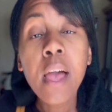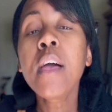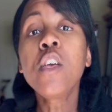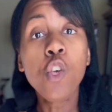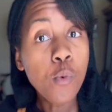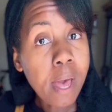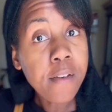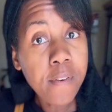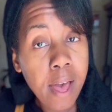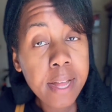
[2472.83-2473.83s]
You may
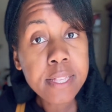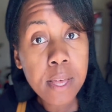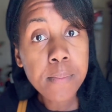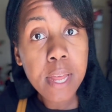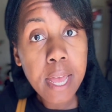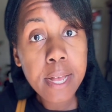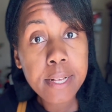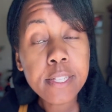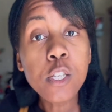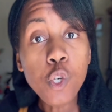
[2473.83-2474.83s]
find some
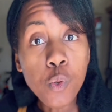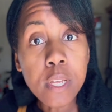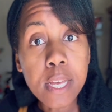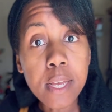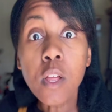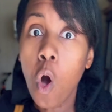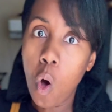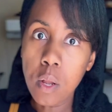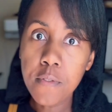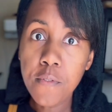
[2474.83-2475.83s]
days you need
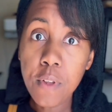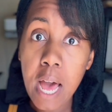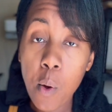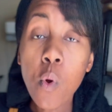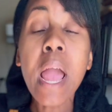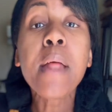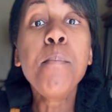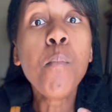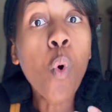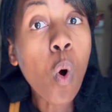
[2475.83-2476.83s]
all of the flour and
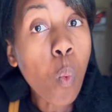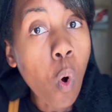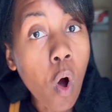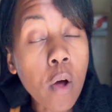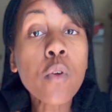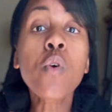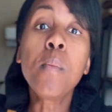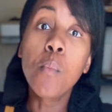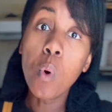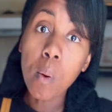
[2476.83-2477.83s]
more water or
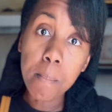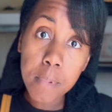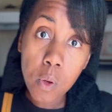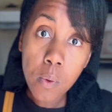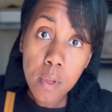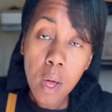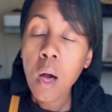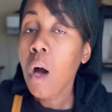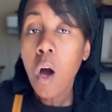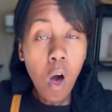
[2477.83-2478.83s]
more milk.
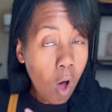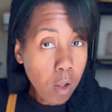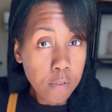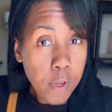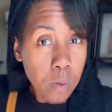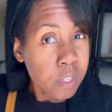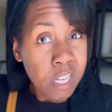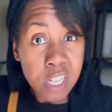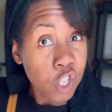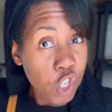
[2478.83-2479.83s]
All of those
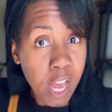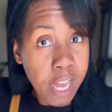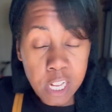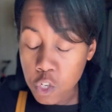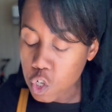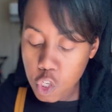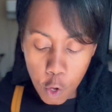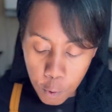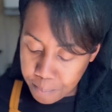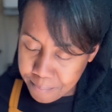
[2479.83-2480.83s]
things change.
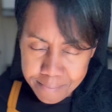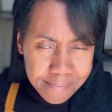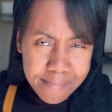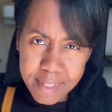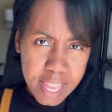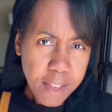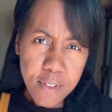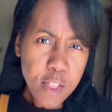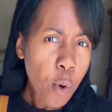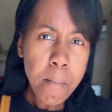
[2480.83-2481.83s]
So even
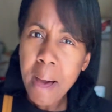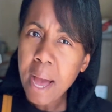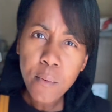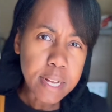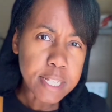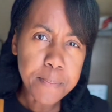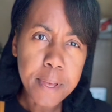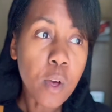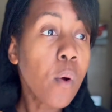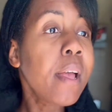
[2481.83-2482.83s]
though my
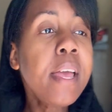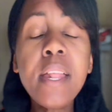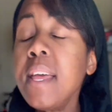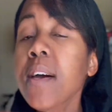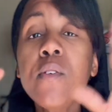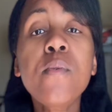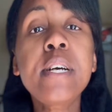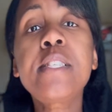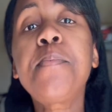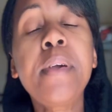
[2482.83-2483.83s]
recipe or any other
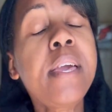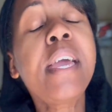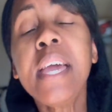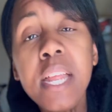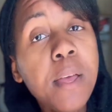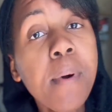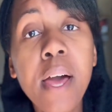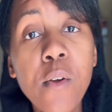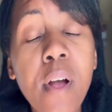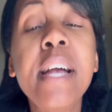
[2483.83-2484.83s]
recipe
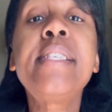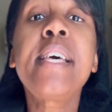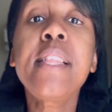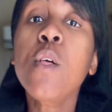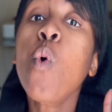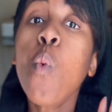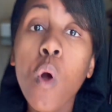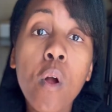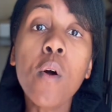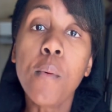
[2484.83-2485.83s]
anybody writes in the
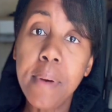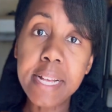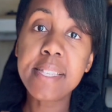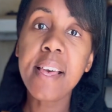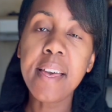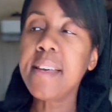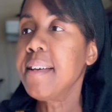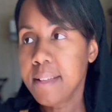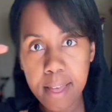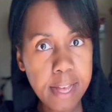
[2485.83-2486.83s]
world may say
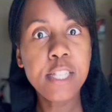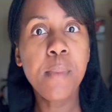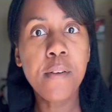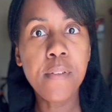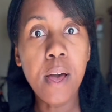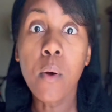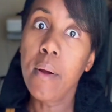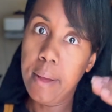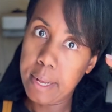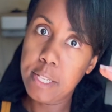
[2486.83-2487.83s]
X amount of flour,
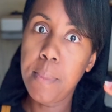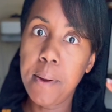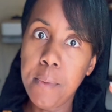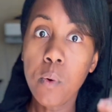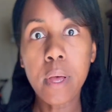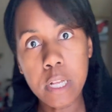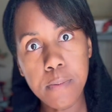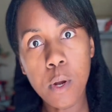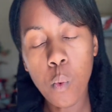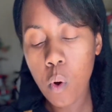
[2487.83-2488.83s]
X amount of milk, X
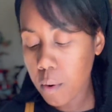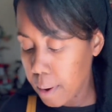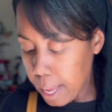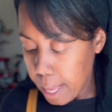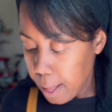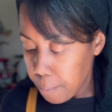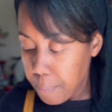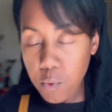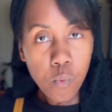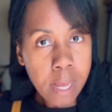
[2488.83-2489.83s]
amount of water,
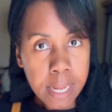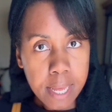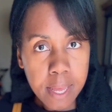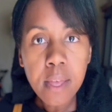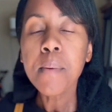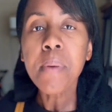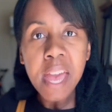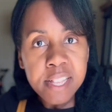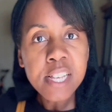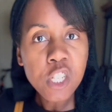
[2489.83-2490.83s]
but really pay
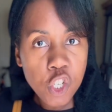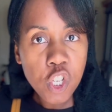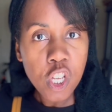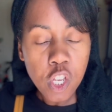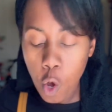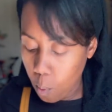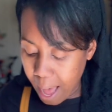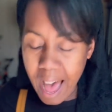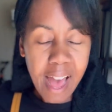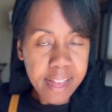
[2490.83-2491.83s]
attention to your dough.
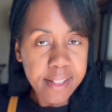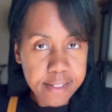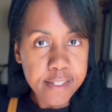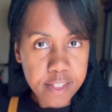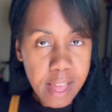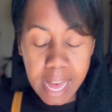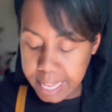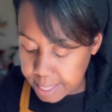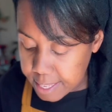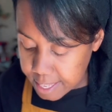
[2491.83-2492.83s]
I
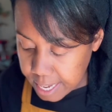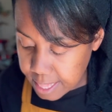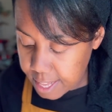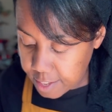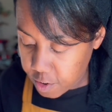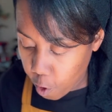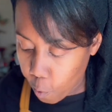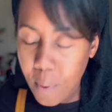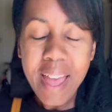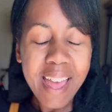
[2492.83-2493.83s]
can see this
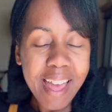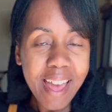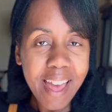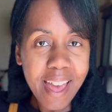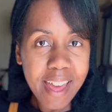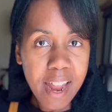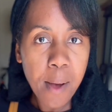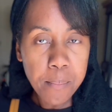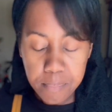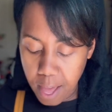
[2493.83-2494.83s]
dough
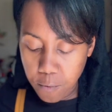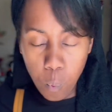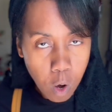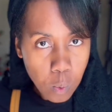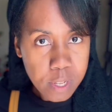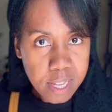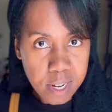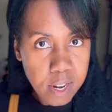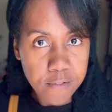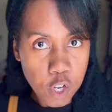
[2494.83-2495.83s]
and I've worked with it
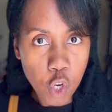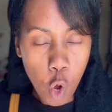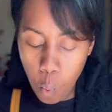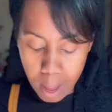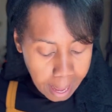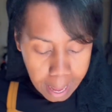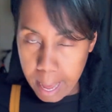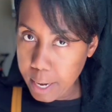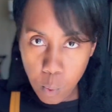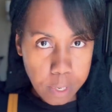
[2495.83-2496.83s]
enough to know
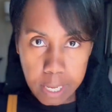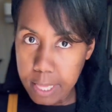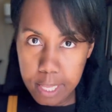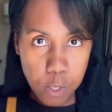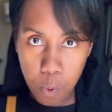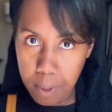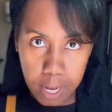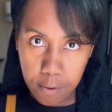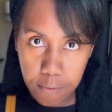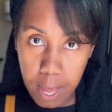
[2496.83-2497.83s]
I don't need this
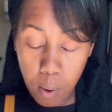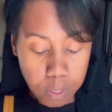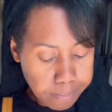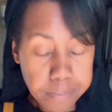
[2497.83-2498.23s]
remaining flour.